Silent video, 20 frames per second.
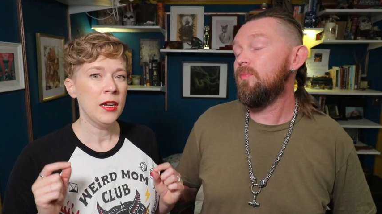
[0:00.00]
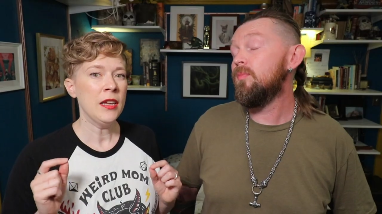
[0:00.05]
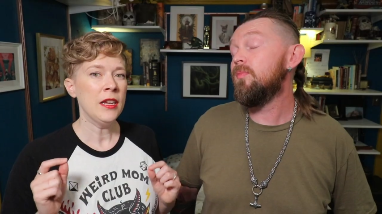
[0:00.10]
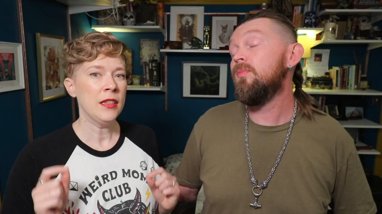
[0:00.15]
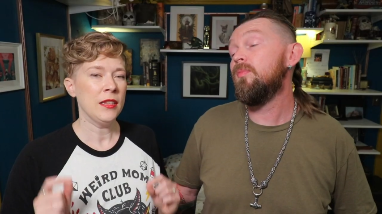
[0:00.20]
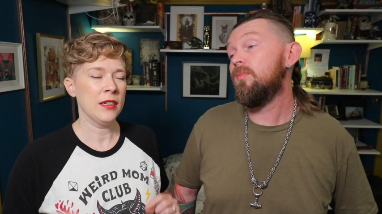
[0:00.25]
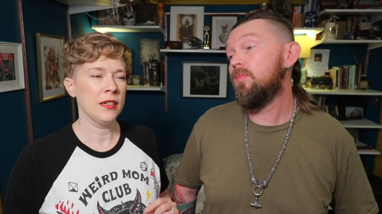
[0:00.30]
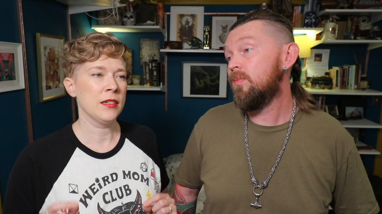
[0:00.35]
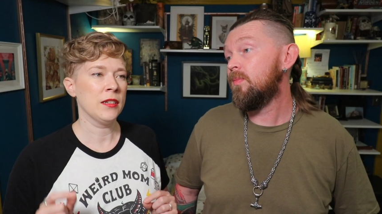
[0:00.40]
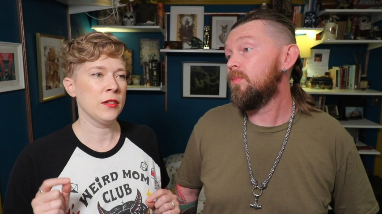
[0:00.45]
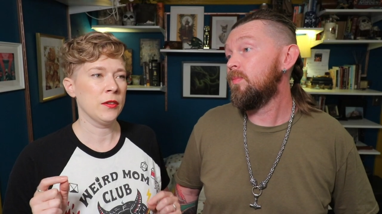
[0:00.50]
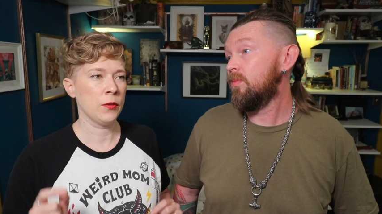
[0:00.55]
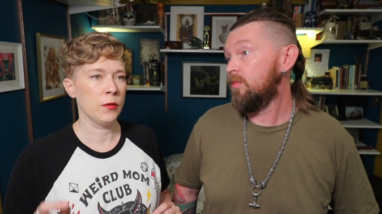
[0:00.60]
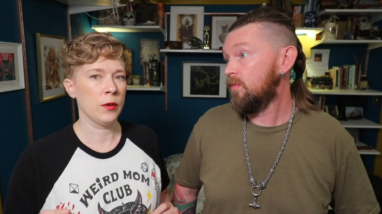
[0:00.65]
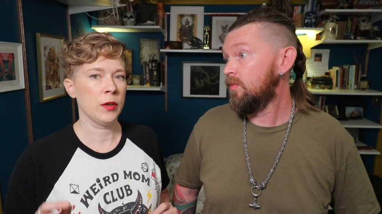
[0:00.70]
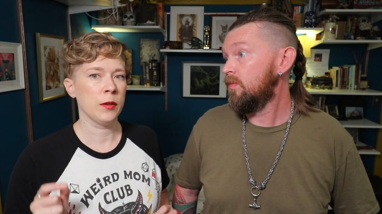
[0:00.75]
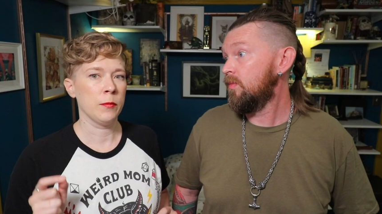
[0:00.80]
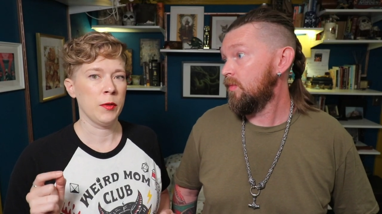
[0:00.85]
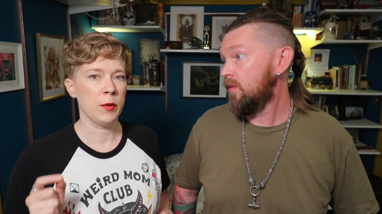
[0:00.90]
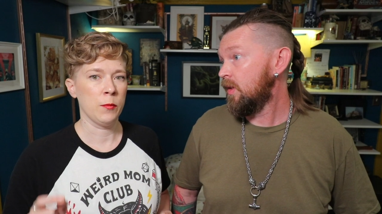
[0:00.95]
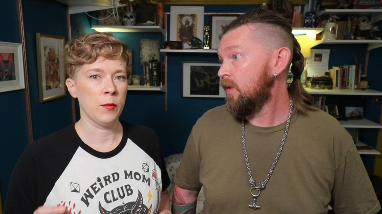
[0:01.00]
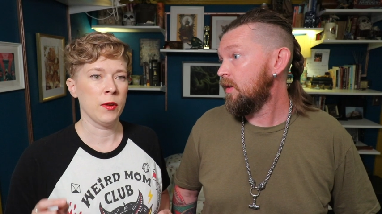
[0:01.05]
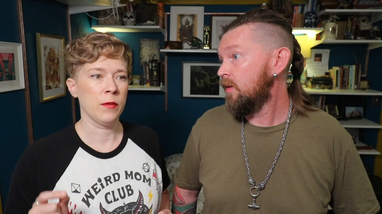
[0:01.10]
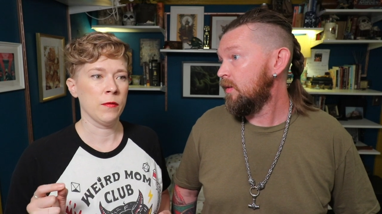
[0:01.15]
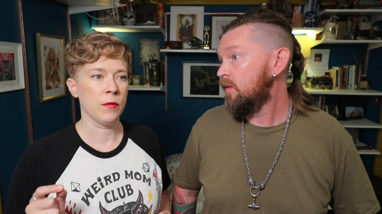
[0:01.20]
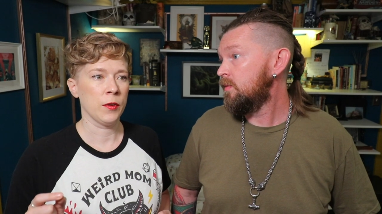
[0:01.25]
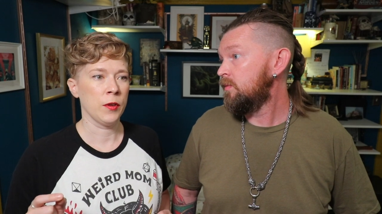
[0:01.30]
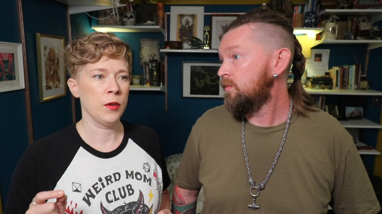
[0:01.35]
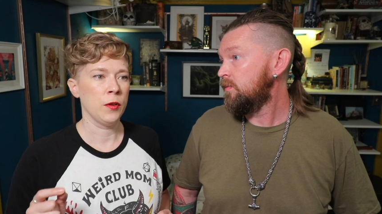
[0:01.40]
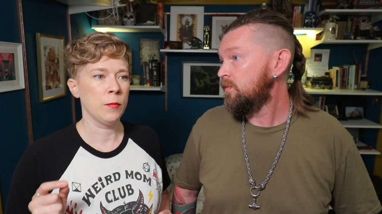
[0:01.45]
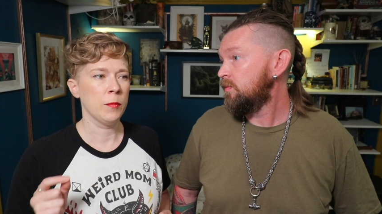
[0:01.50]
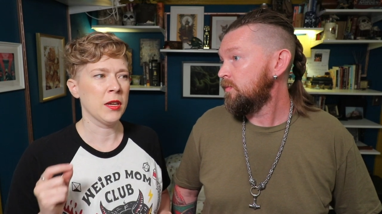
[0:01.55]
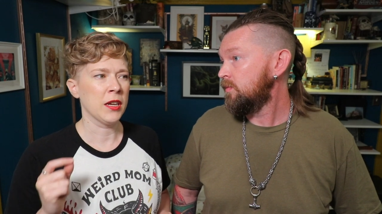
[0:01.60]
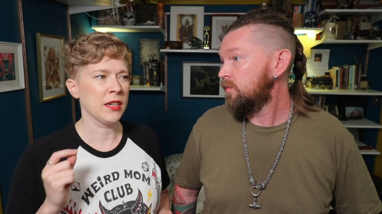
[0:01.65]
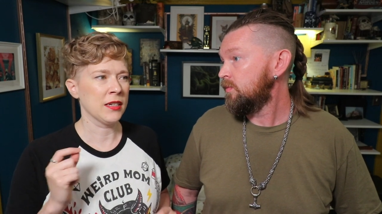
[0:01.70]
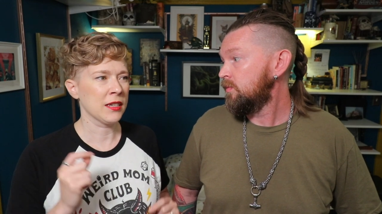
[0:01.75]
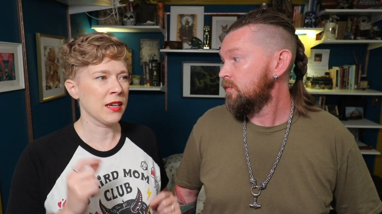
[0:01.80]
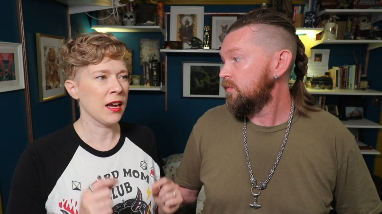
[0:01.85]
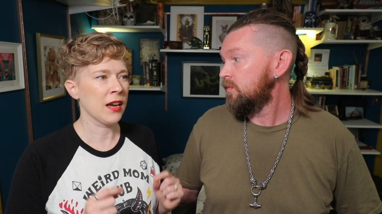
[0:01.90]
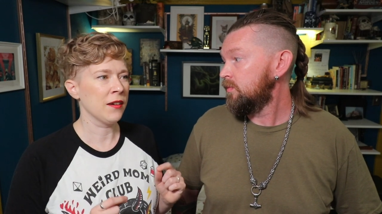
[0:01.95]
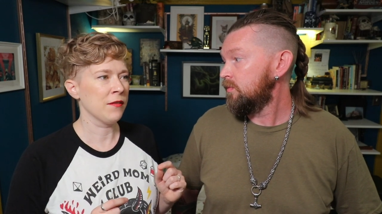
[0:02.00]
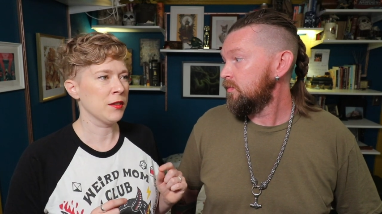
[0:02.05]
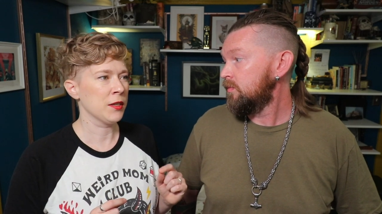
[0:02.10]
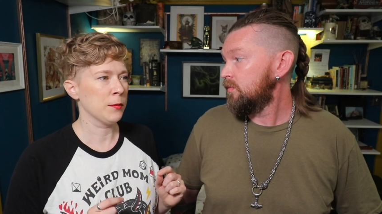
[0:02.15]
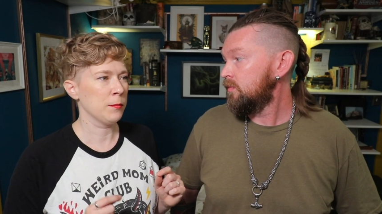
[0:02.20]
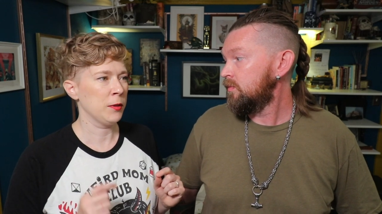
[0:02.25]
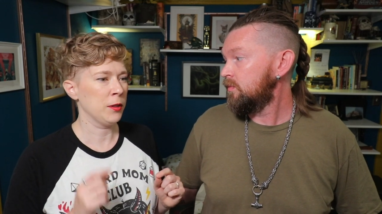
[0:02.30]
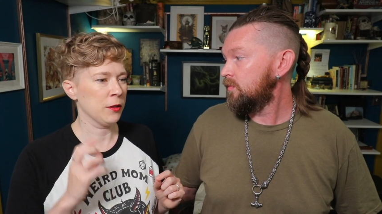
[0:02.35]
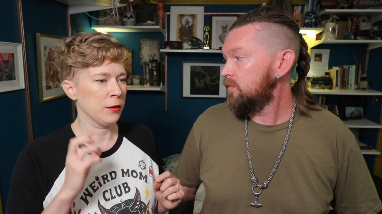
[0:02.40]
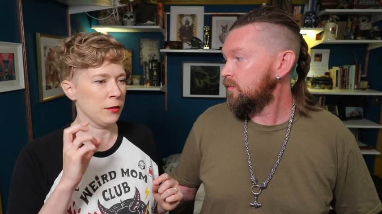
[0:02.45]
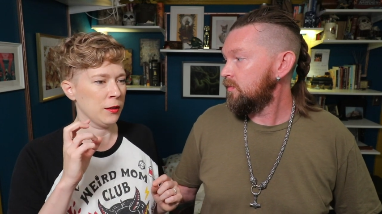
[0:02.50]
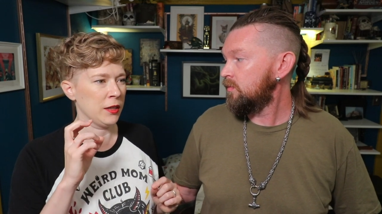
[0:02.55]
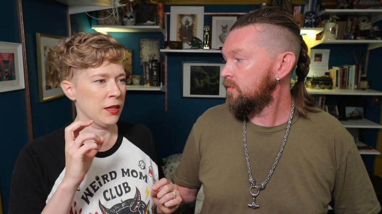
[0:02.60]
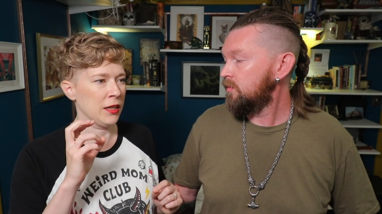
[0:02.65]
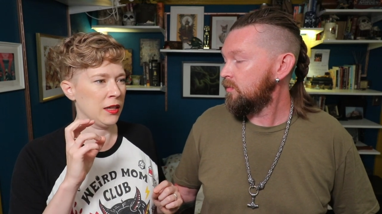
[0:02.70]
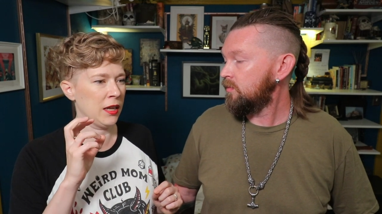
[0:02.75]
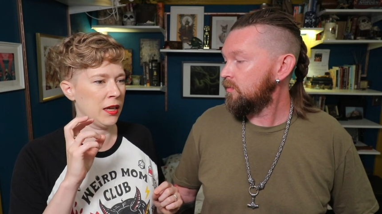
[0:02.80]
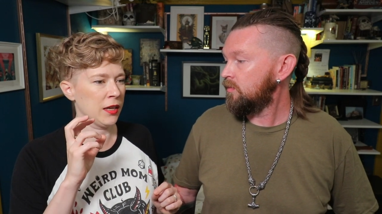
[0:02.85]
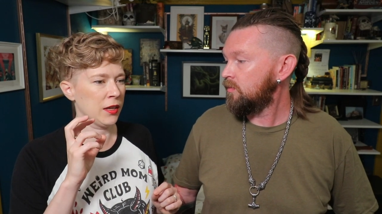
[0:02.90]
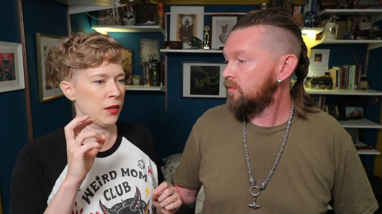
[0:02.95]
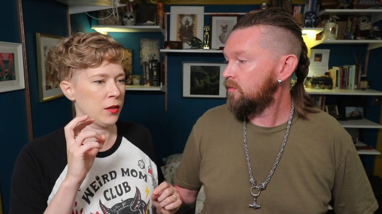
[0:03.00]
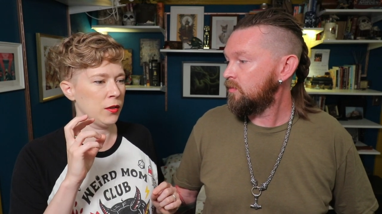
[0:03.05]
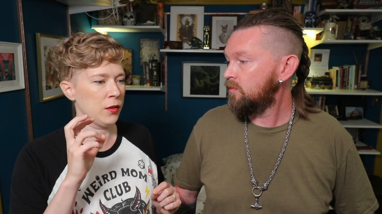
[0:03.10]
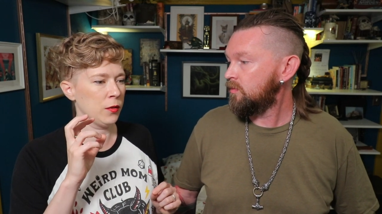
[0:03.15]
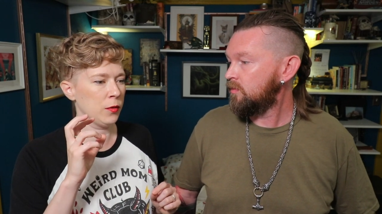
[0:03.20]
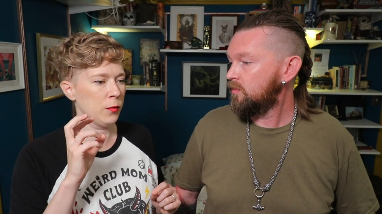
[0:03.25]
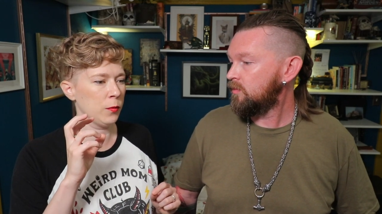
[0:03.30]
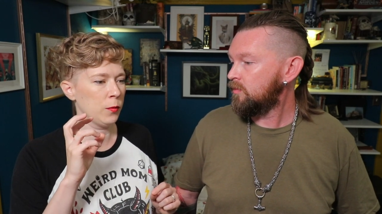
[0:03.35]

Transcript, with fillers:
Speaker 1: mm, mm. this is going to be one for you because kind of similarly like